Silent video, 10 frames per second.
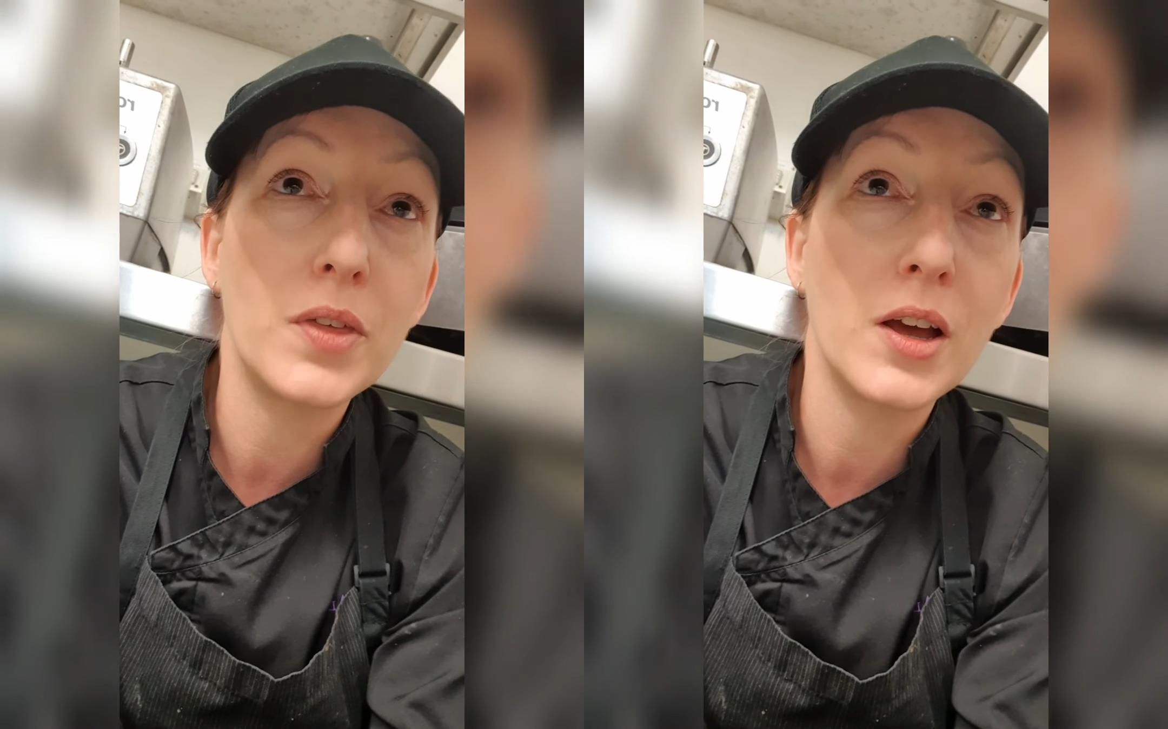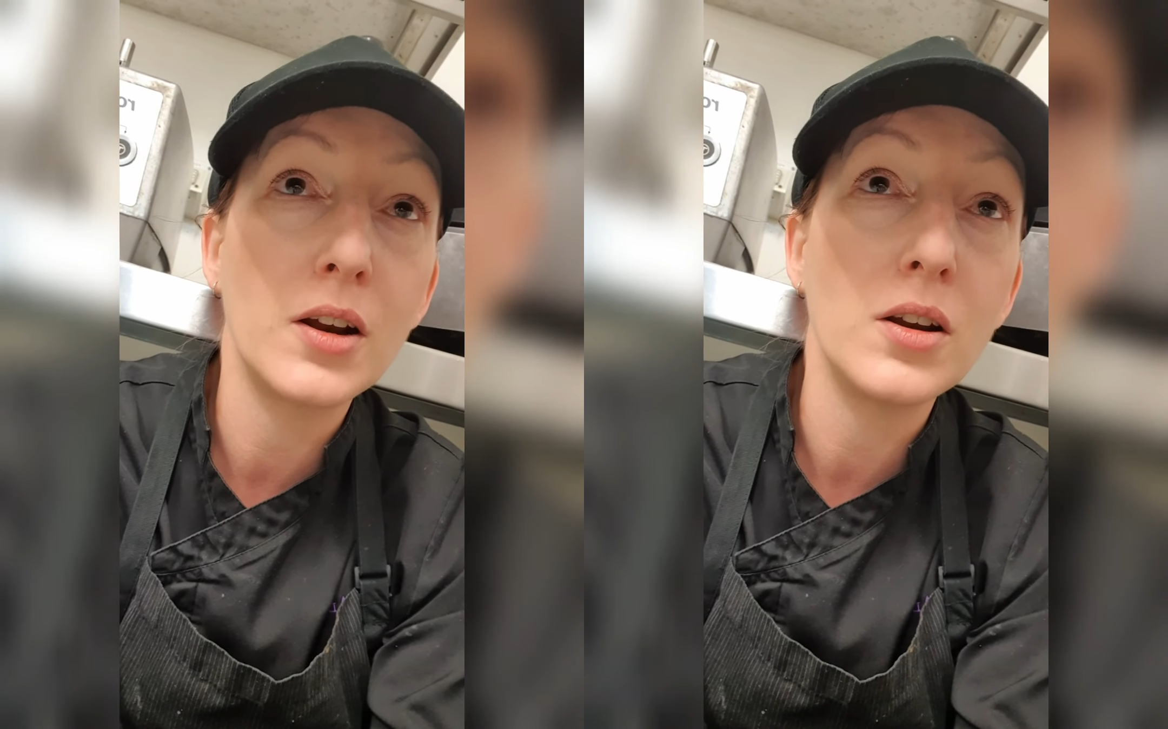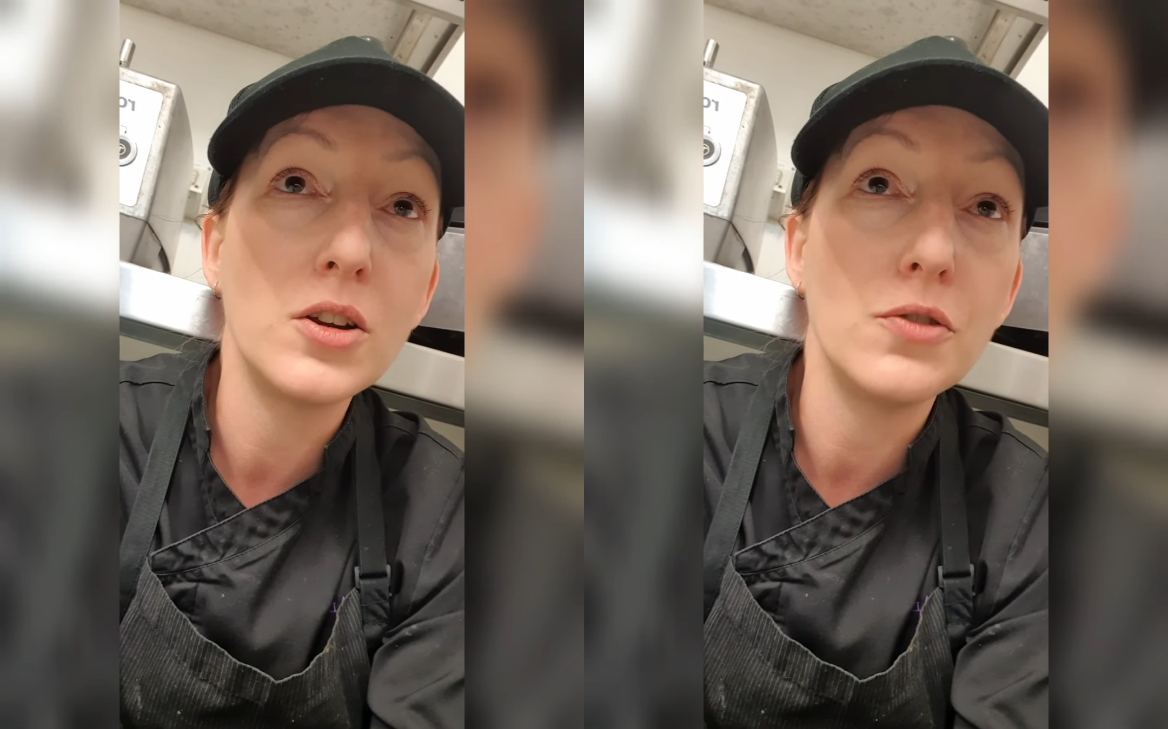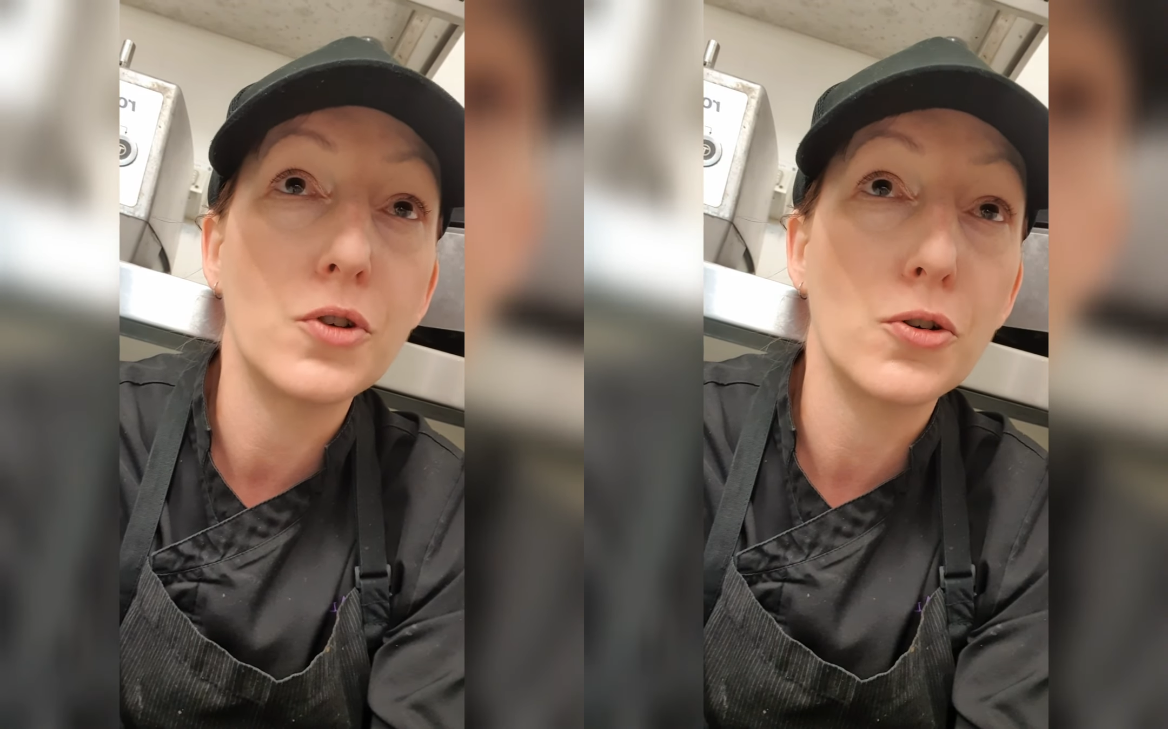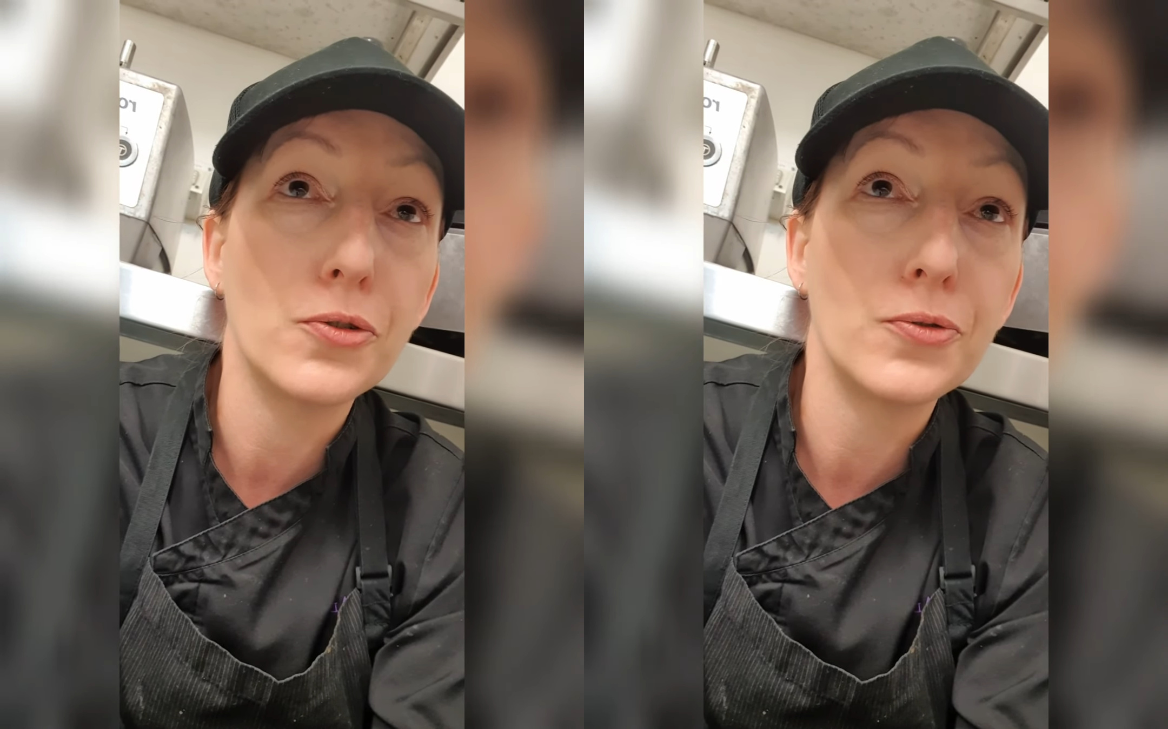Then you've
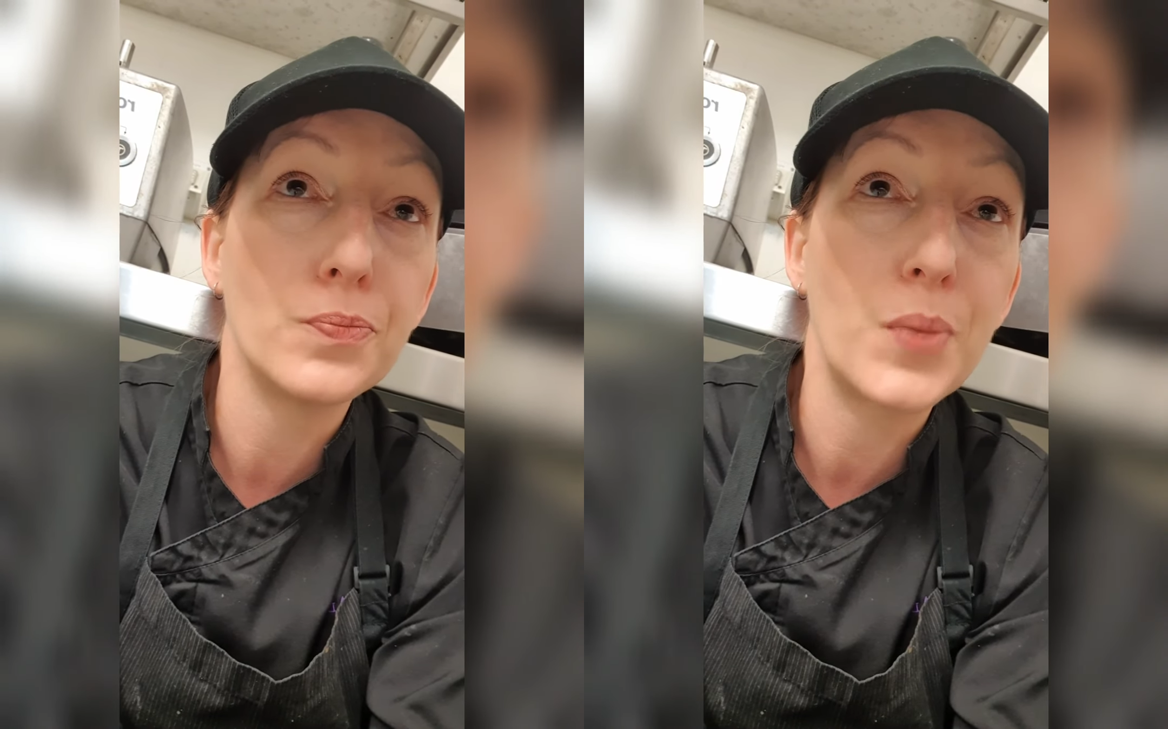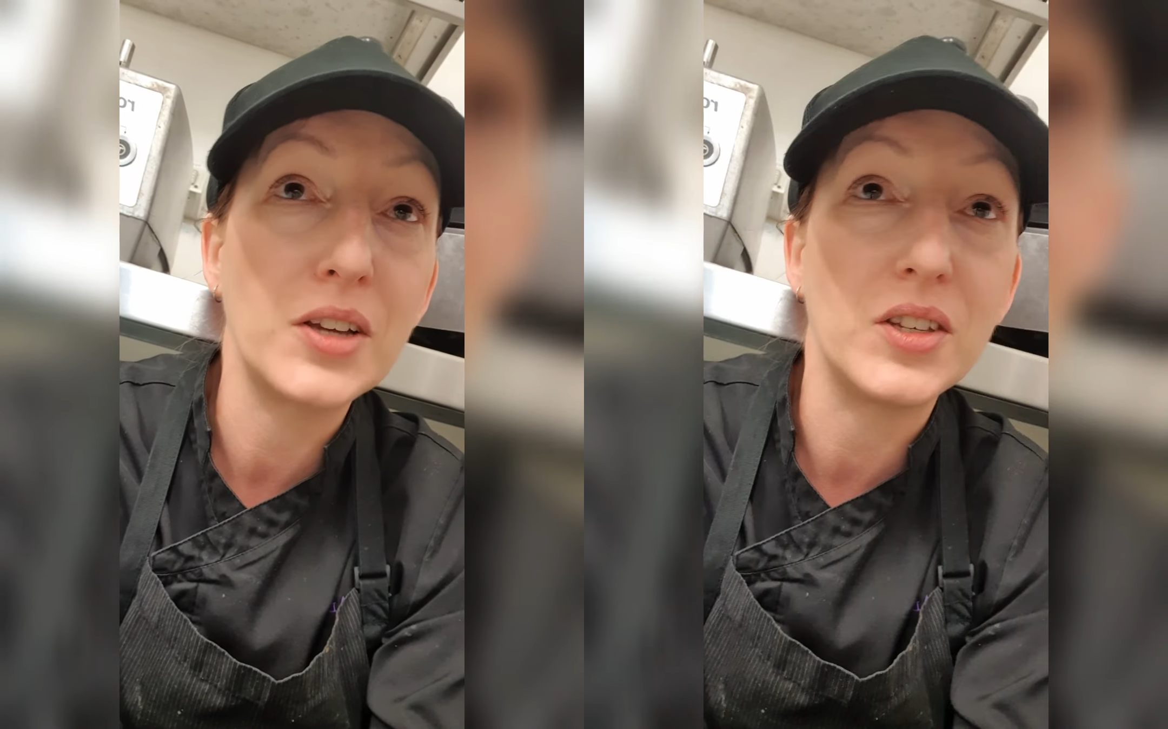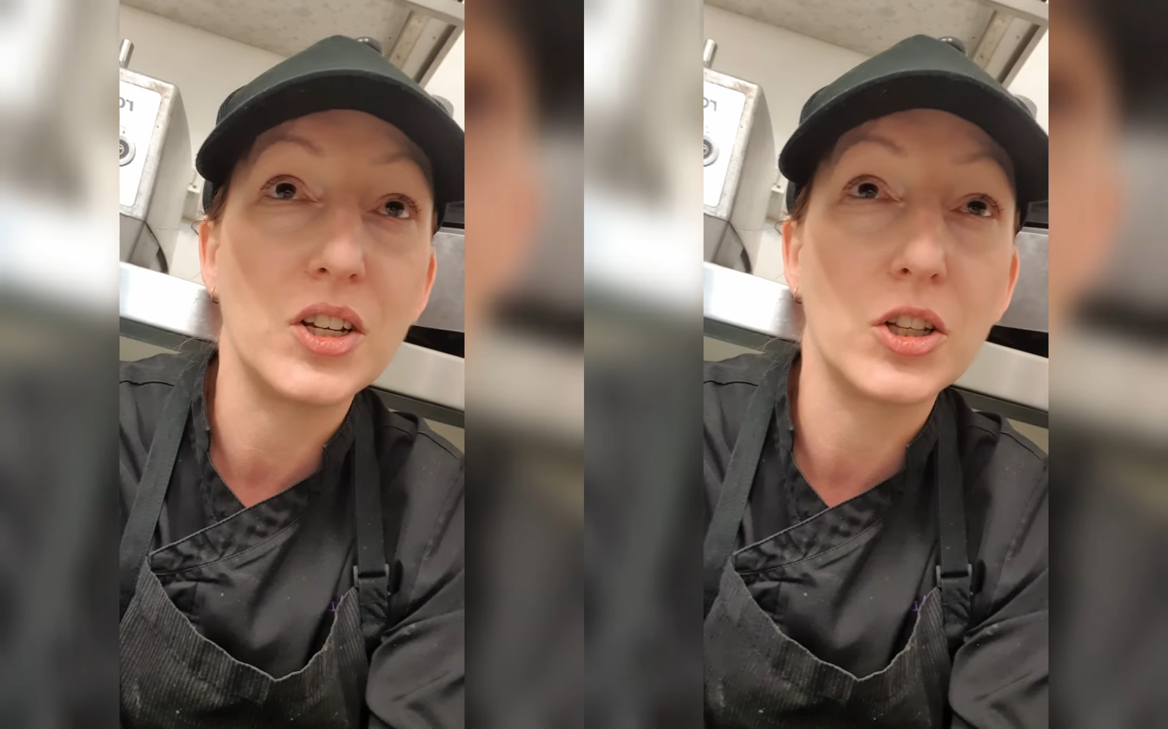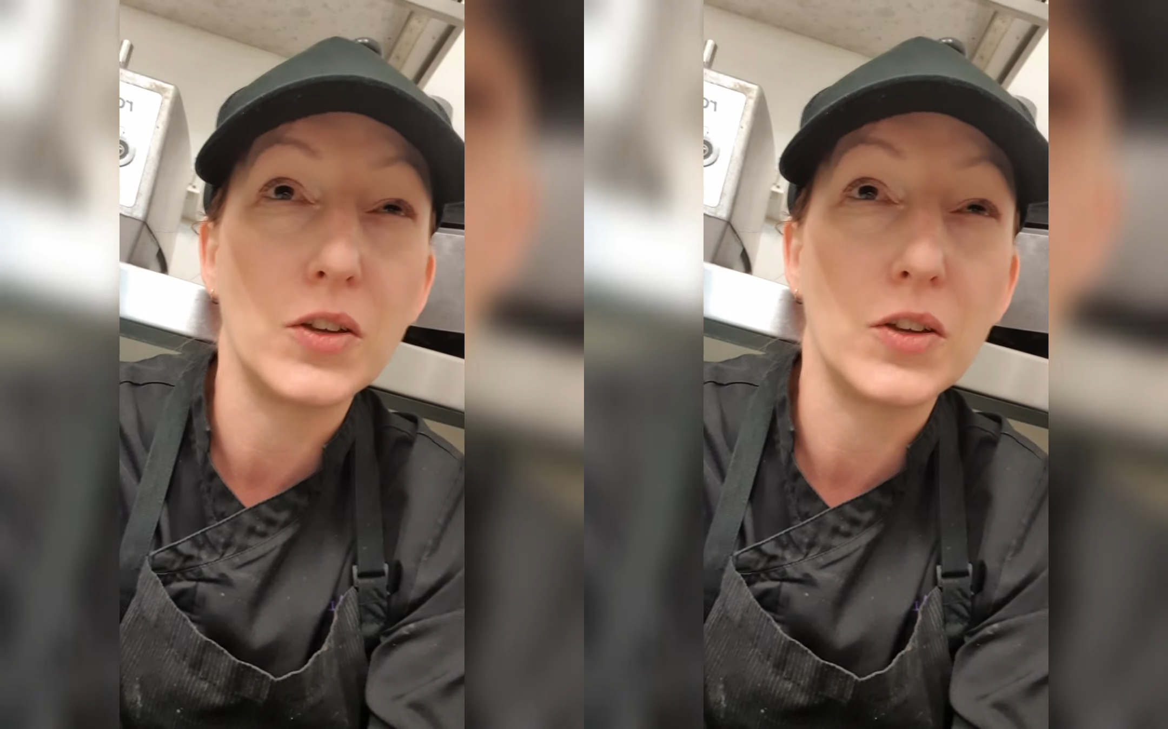got basically